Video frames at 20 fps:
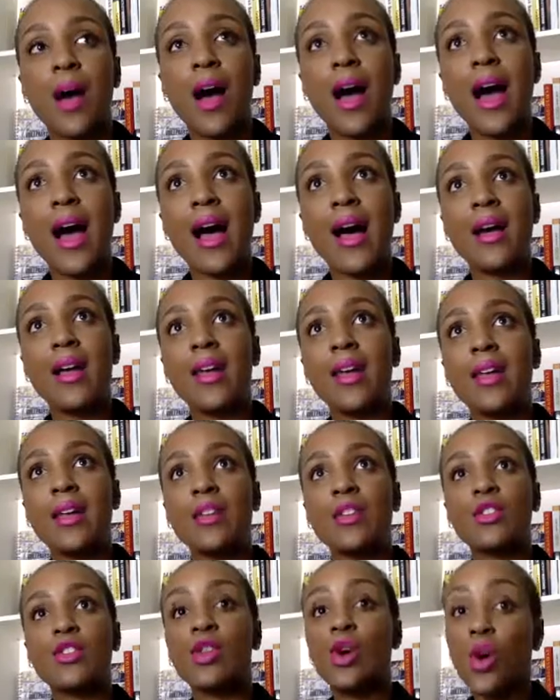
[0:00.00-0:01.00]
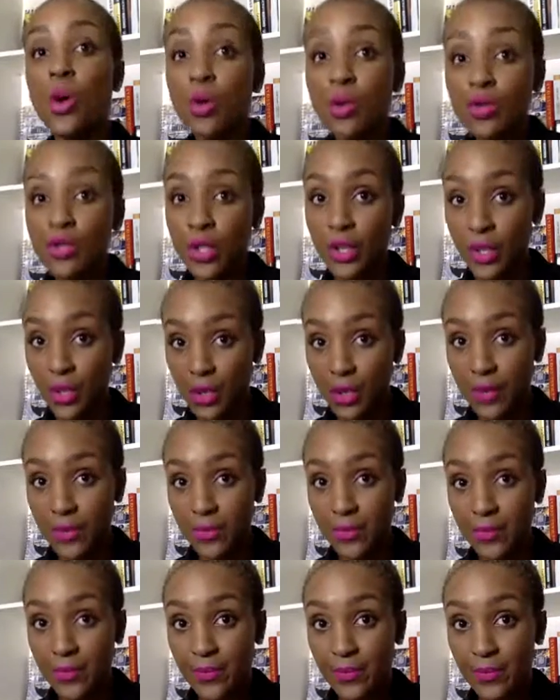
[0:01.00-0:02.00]
I told her,
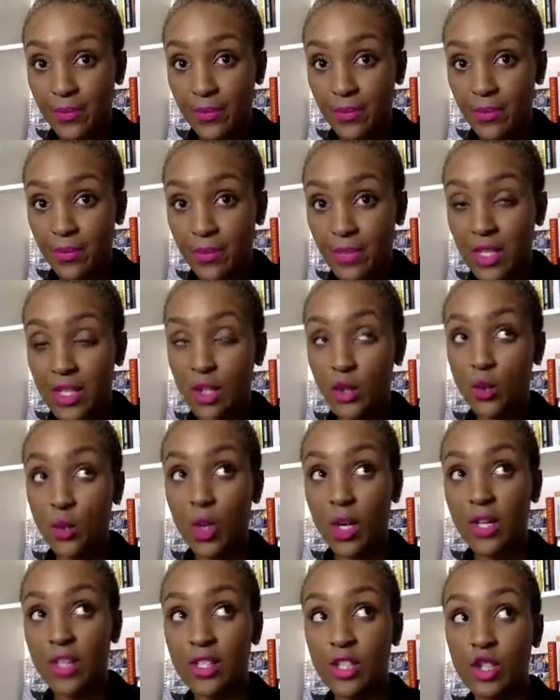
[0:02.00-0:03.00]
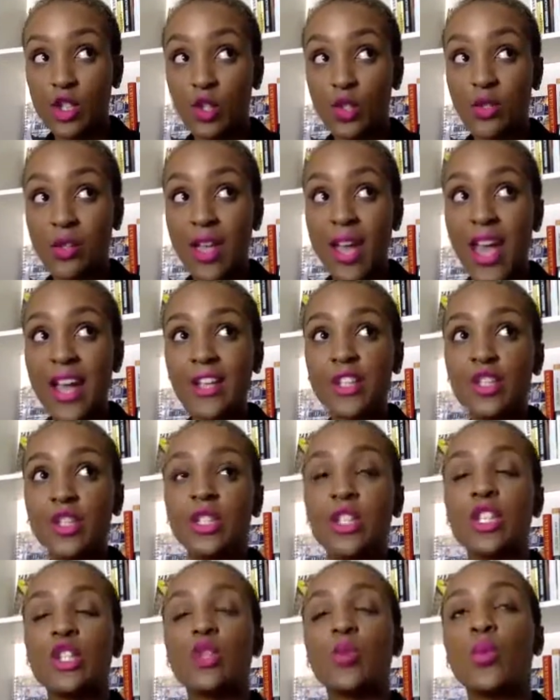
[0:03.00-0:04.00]
this was
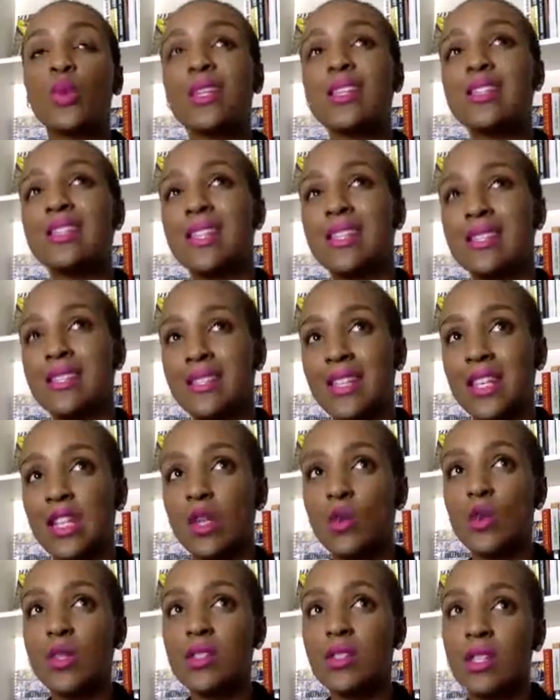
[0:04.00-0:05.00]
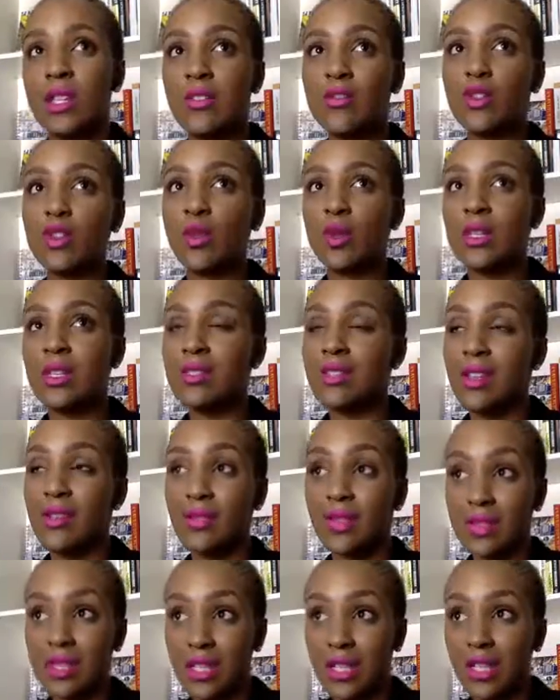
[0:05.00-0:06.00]
actually 2016. It wasn't even
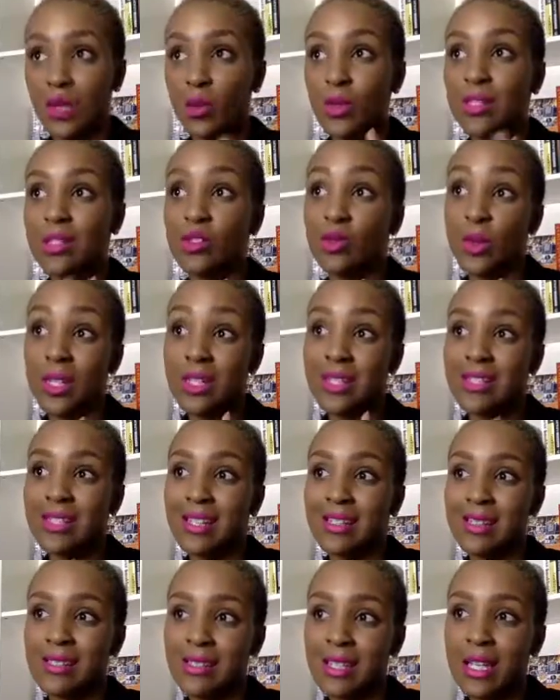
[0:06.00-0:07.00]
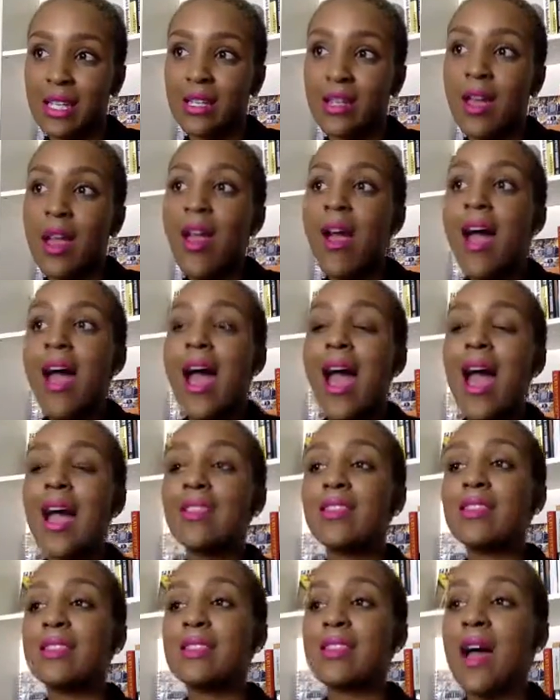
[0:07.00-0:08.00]
2017. It was 2016.
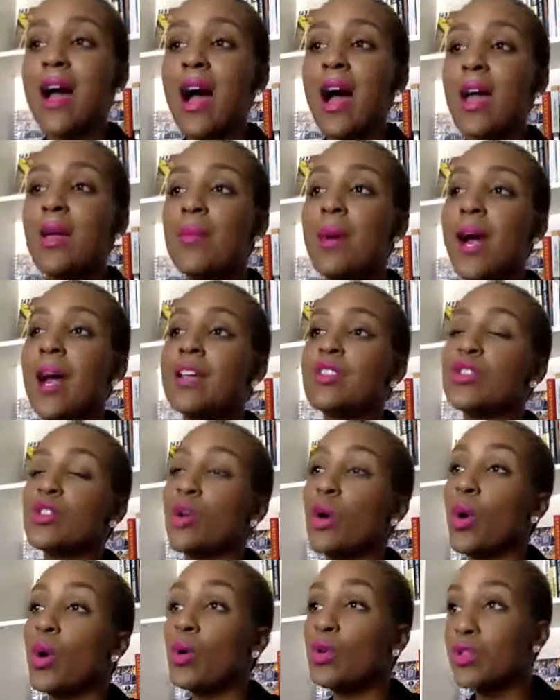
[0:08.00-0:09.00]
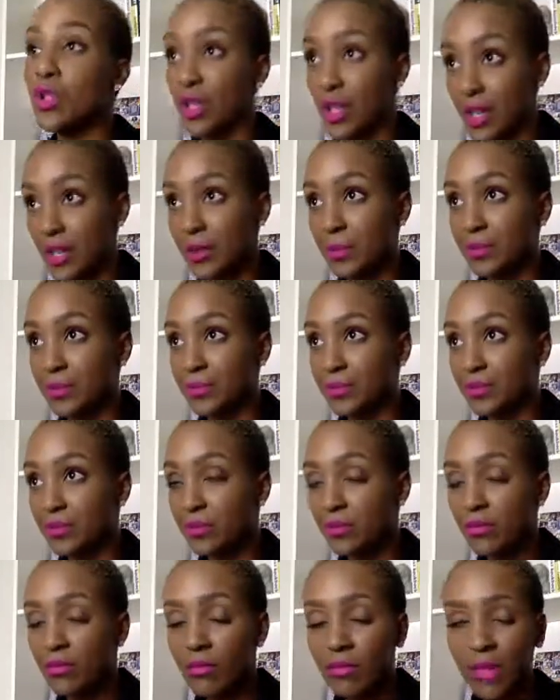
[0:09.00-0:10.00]
At the time, I told her
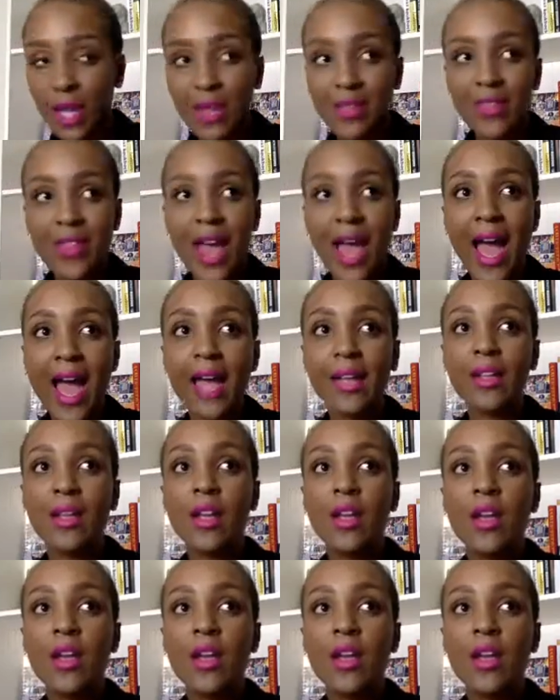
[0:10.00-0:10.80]
that